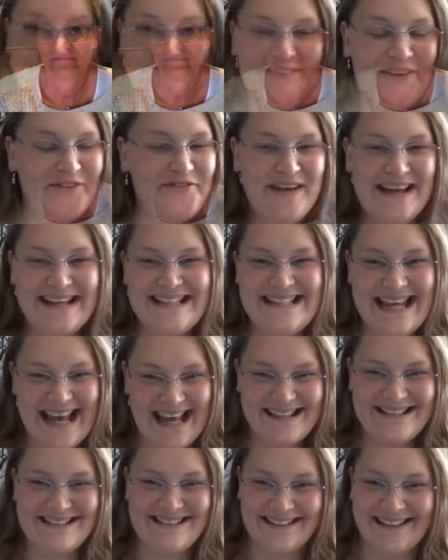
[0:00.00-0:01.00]
Oh,
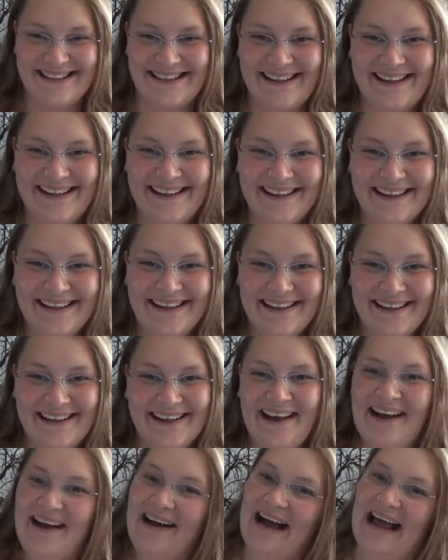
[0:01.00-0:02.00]
fantastic.
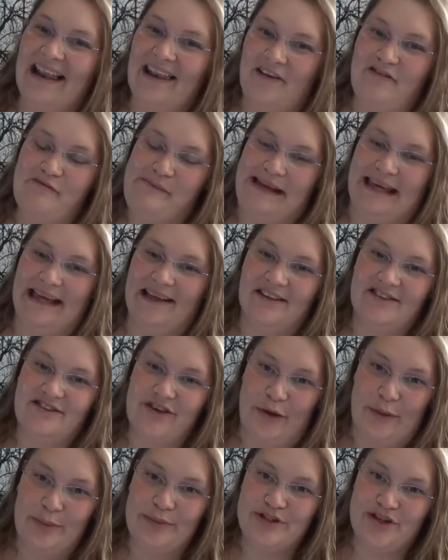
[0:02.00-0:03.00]
I love making
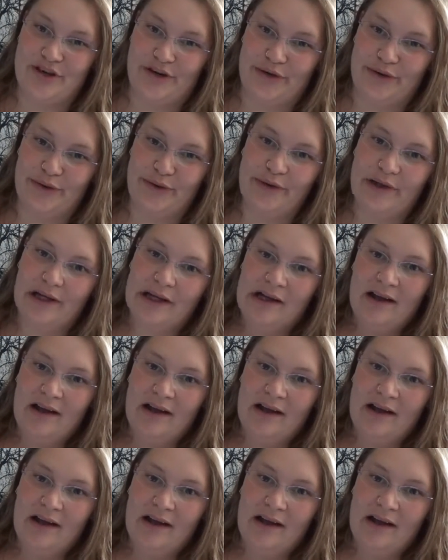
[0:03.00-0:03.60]
soap too.